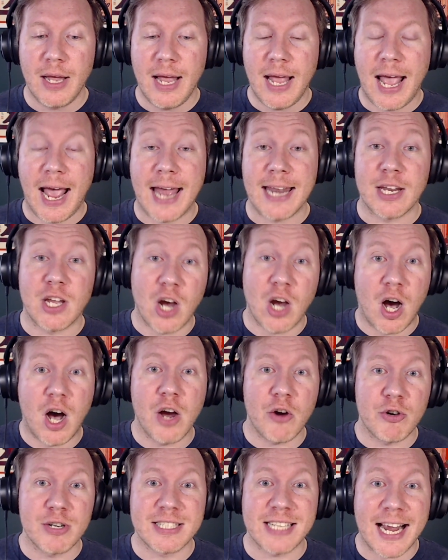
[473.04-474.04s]
and
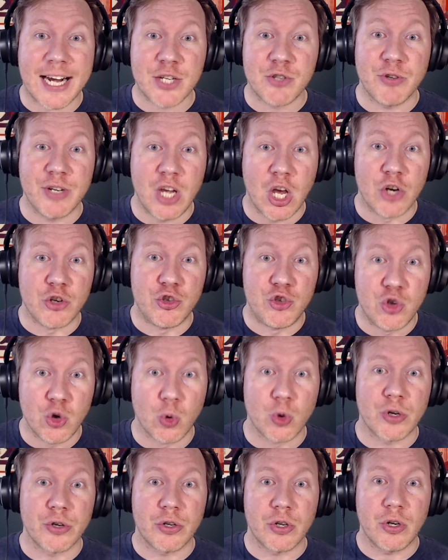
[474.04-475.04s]
Congress actually
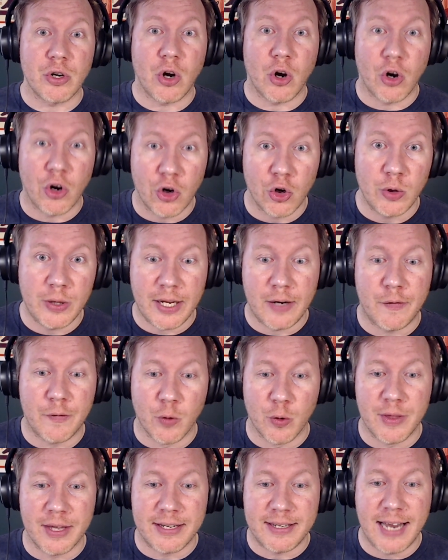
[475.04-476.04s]
adjourned early for
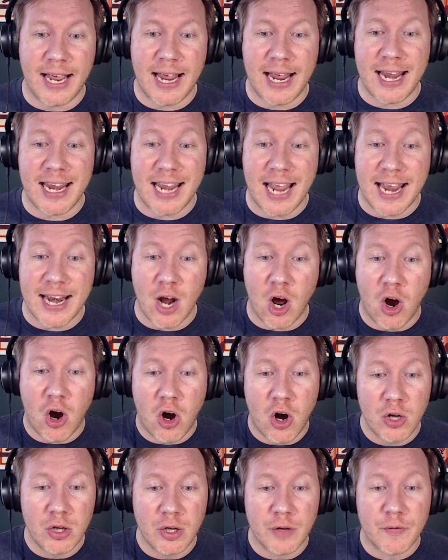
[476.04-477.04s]
the day, and
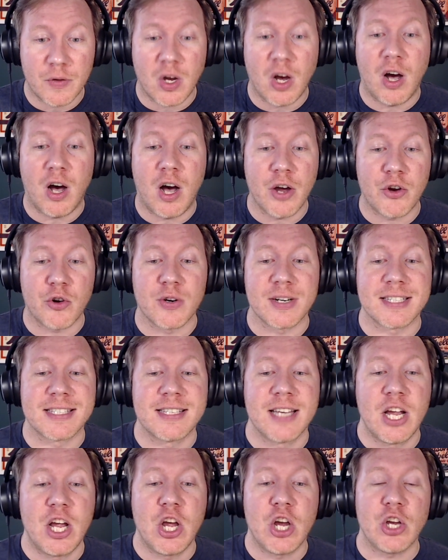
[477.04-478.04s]
all of Congress
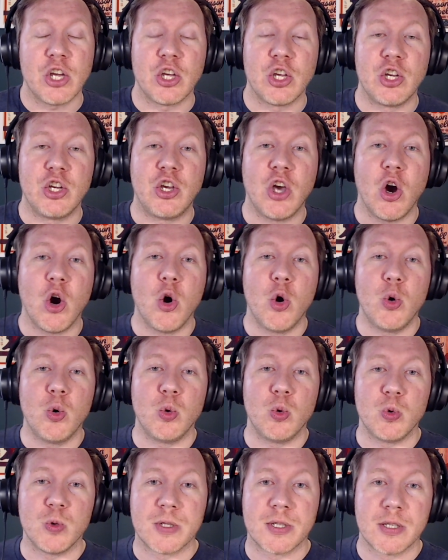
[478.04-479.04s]

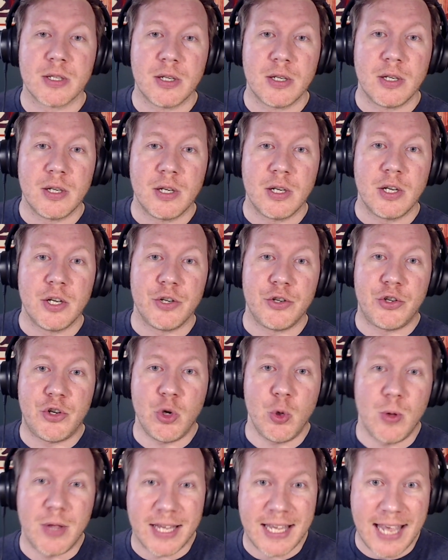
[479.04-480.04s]
goes to
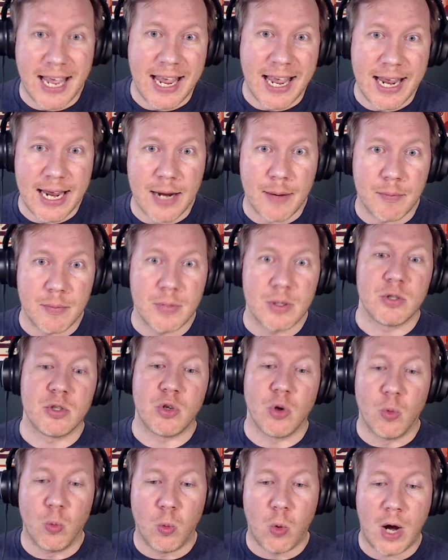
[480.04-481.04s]
the game to
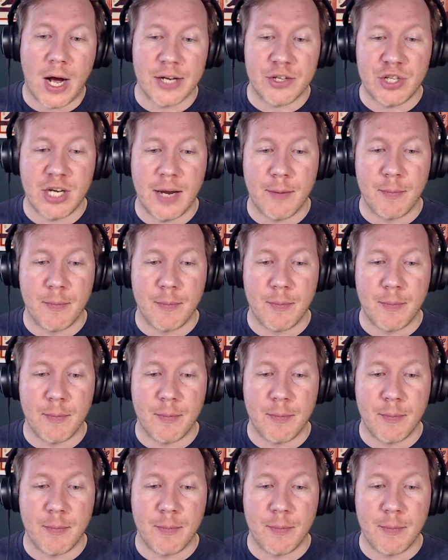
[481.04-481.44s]
watch him